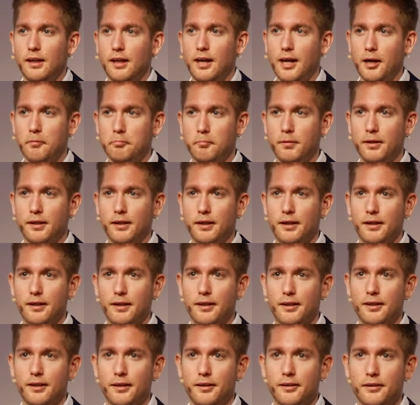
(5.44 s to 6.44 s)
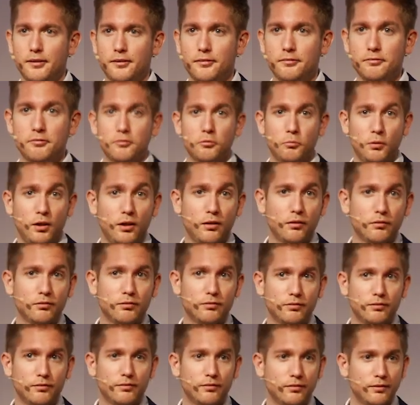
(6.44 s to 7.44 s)
I'm, well,
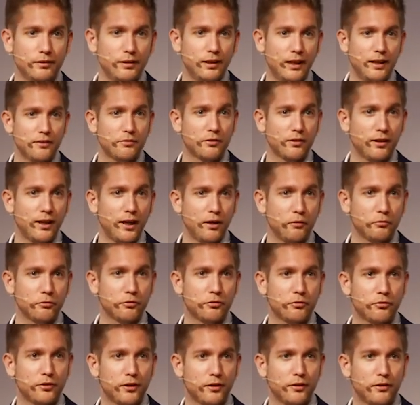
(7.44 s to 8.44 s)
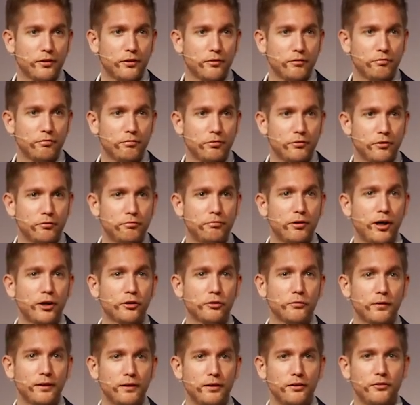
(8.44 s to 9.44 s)
as announced, the
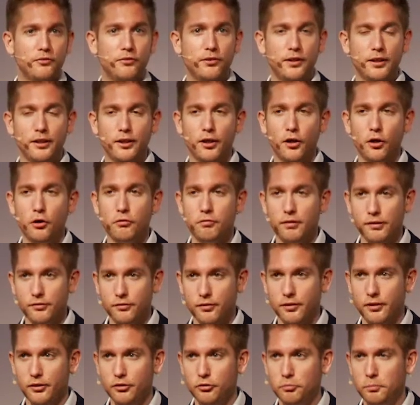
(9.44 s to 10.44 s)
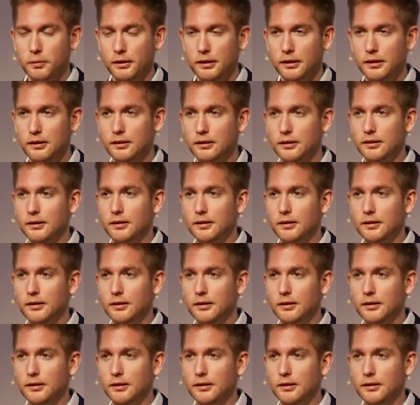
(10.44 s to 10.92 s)
founder and the CEO of SRXP.